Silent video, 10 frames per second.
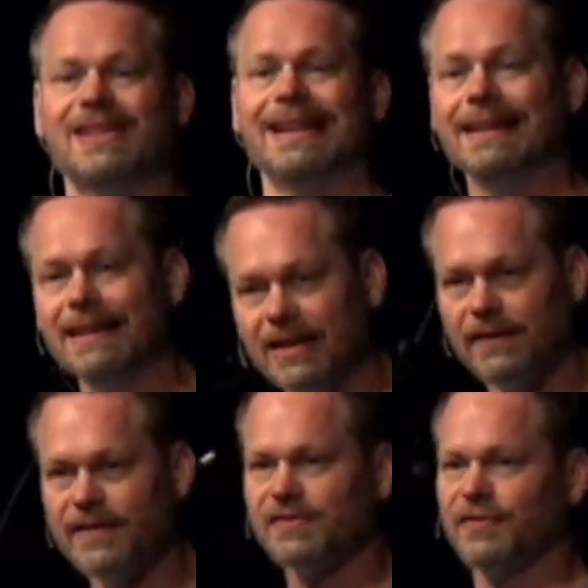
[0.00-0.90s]
and
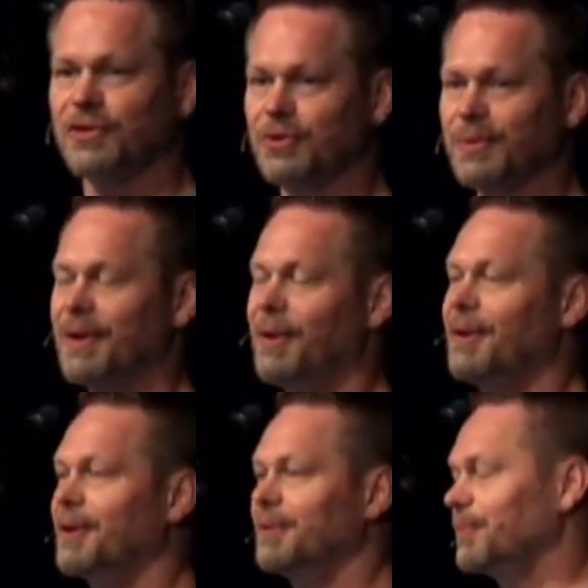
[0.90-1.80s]
love us for who we
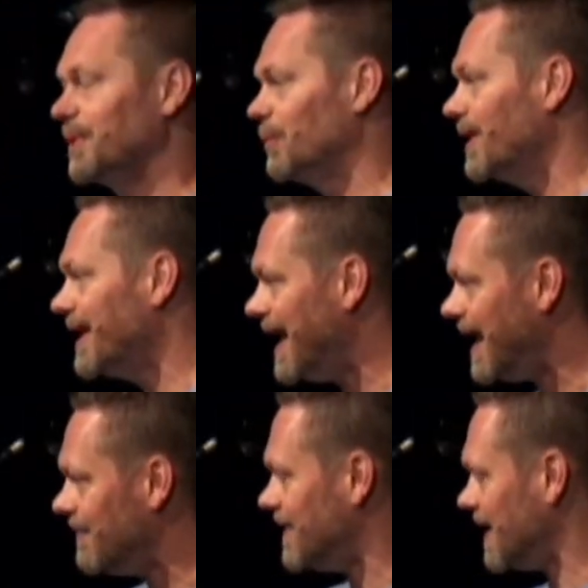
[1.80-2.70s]
are. And we want to
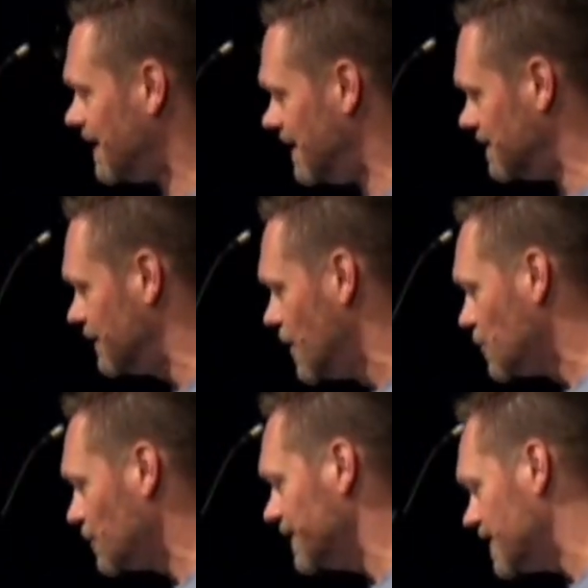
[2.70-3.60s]
have that kind of
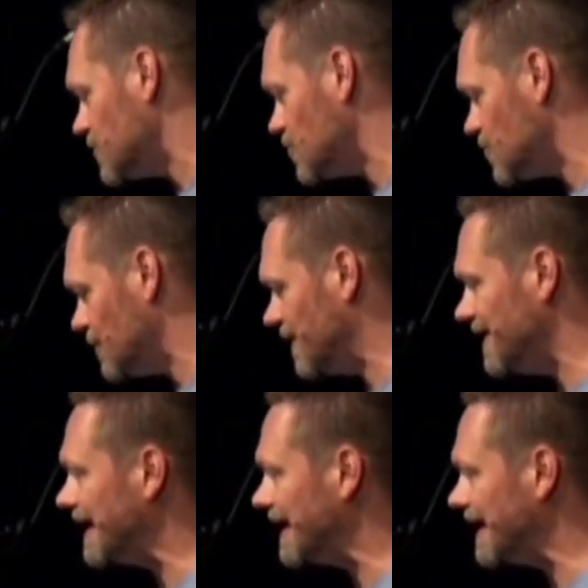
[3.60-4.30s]
relationship. And the